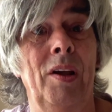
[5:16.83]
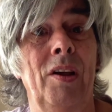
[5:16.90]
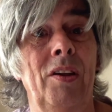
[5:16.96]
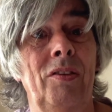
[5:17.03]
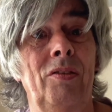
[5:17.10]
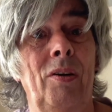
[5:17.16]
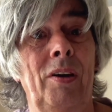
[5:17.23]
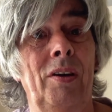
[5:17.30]

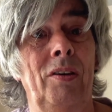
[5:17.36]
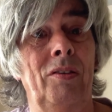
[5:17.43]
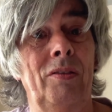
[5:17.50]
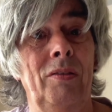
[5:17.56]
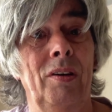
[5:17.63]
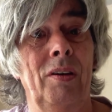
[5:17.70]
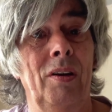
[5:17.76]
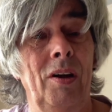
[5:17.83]
So
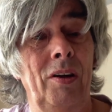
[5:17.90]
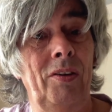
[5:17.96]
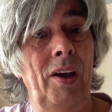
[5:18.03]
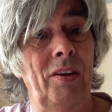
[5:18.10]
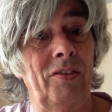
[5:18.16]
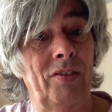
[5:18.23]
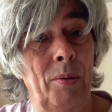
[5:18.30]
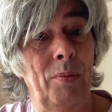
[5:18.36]
I take
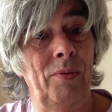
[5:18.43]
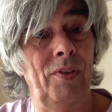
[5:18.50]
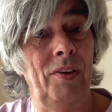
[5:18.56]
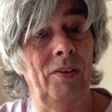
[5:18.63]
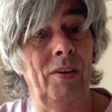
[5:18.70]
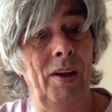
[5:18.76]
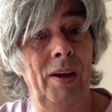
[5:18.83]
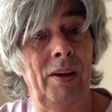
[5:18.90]
some of his
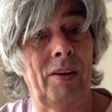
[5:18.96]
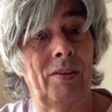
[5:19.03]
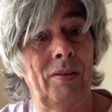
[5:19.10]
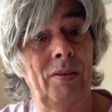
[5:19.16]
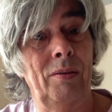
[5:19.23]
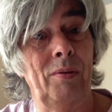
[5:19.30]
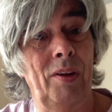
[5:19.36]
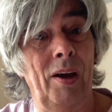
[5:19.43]
licks
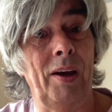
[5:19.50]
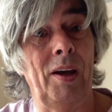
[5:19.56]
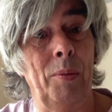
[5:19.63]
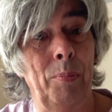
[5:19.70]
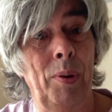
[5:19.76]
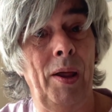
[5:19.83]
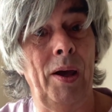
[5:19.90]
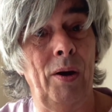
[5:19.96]
that I can
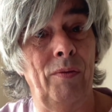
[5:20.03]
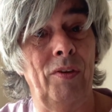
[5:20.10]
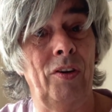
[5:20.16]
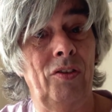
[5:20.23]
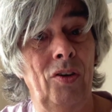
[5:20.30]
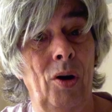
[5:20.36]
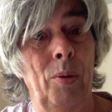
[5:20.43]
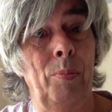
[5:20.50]
play over the
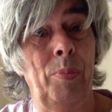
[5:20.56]
top,